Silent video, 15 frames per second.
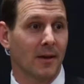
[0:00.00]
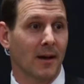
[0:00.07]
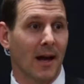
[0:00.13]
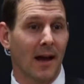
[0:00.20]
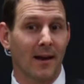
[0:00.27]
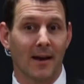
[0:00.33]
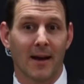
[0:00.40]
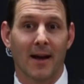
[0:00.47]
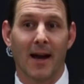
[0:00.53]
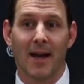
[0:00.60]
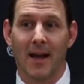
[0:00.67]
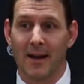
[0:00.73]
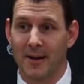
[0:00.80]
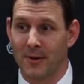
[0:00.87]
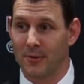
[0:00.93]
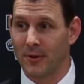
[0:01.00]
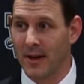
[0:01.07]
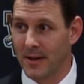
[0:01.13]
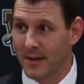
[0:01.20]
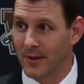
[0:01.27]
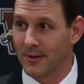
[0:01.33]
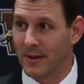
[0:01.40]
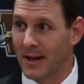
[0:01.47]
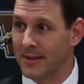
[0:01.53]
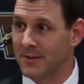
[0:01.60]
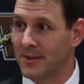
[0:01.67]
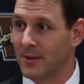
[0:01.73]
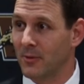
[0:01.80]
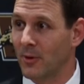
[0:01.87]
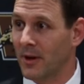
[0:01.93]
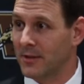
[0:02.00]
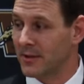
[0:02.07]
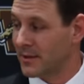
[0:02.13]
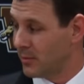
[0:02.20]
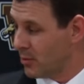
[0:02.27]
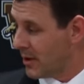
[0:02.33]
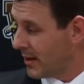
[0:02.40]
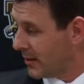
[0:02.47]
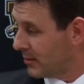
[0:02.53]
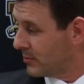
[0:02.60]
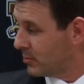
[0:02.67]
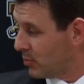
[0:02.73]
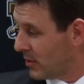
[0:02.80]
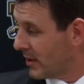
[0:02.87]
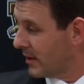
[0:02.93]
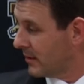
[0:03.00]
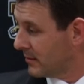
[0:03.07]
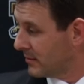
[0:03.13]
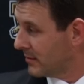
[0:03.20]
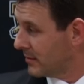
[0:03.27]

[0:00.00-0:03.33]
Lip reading: I had a great year last year watching the Broncos play.